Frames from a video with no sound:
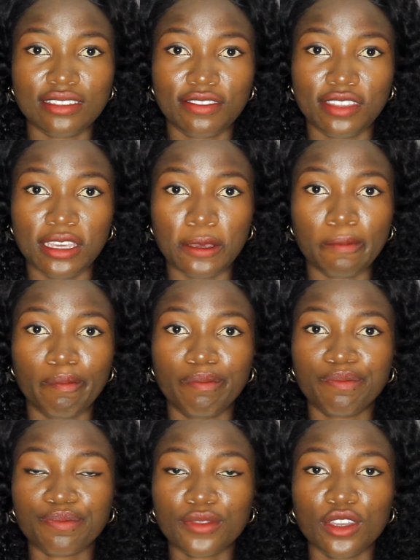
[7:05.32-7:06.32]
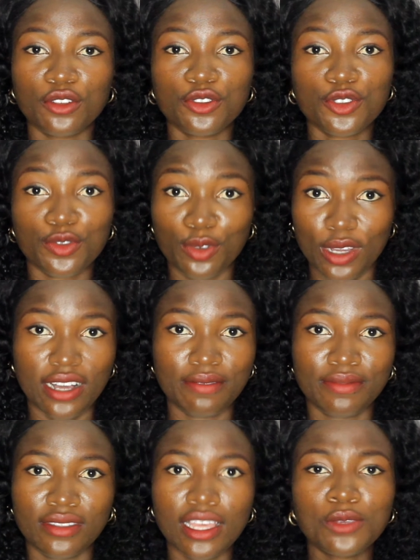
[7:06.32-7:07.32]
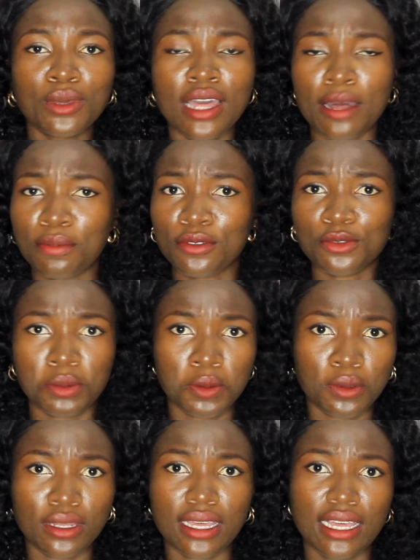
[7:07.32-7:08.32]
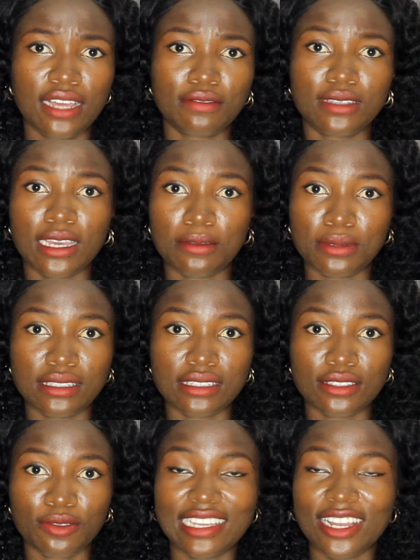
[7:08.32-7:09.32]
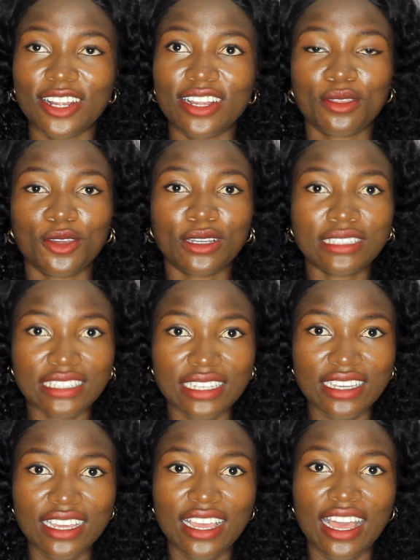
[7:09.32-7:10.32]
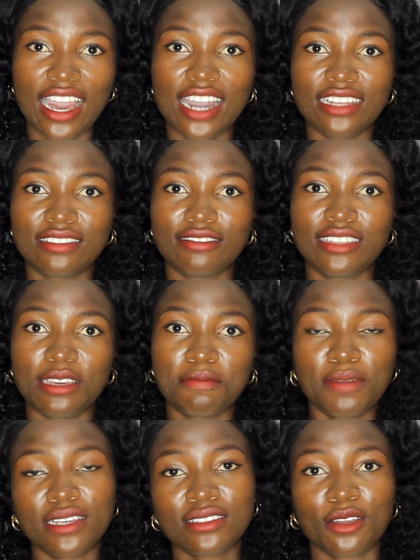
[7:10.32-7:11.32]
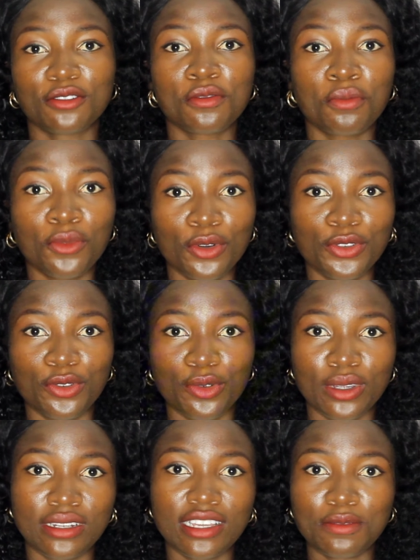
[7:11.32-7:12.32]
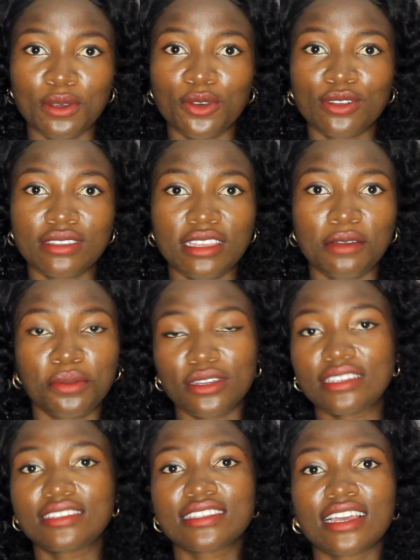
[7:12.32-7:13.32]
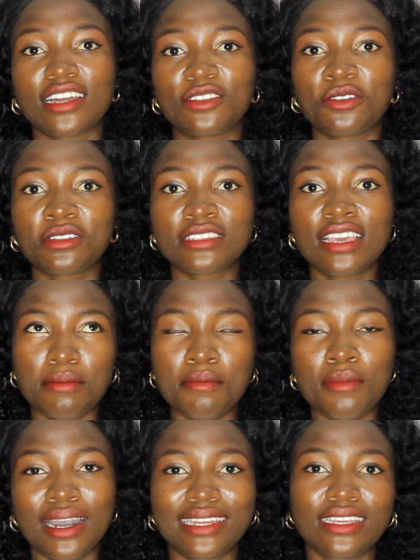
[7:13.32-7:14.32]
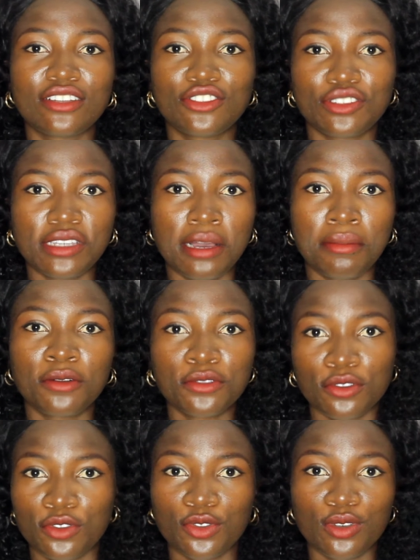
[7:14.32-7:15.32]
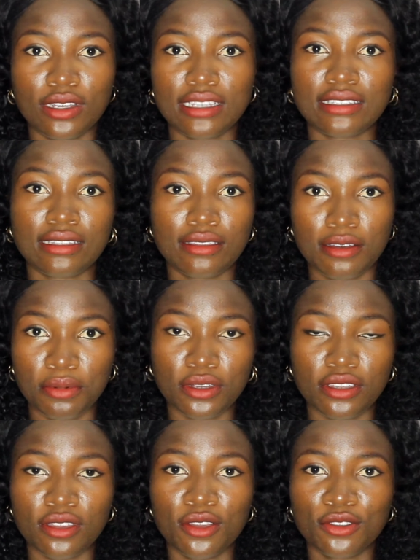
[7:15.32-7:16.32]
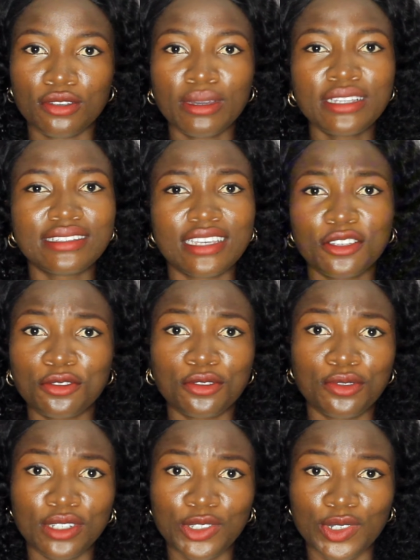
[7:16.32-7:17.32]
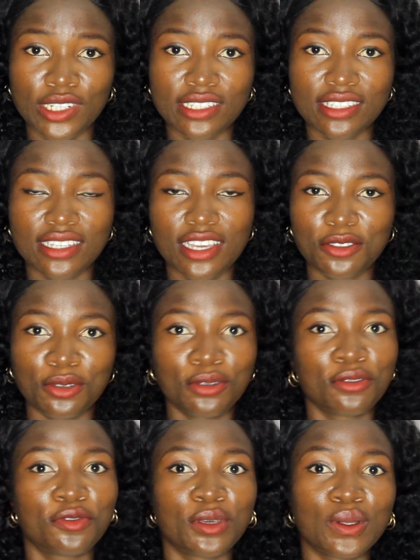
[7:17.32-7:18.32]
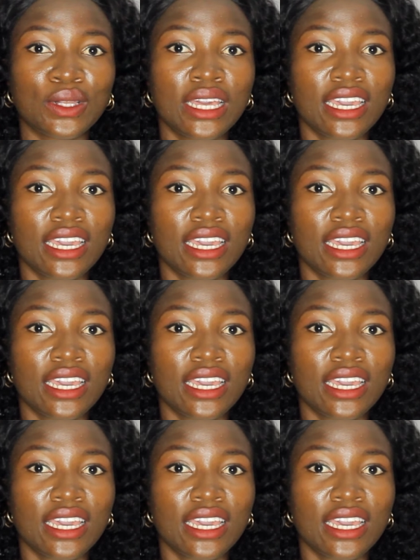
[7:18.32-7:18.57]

the sugar. That's what happens with people that have diabetes. They are thirsty and they pass out more urine. That's because their bodies cannot manage the amount of sugars in their body. So when you take sugary drinks, yes, you're going to feel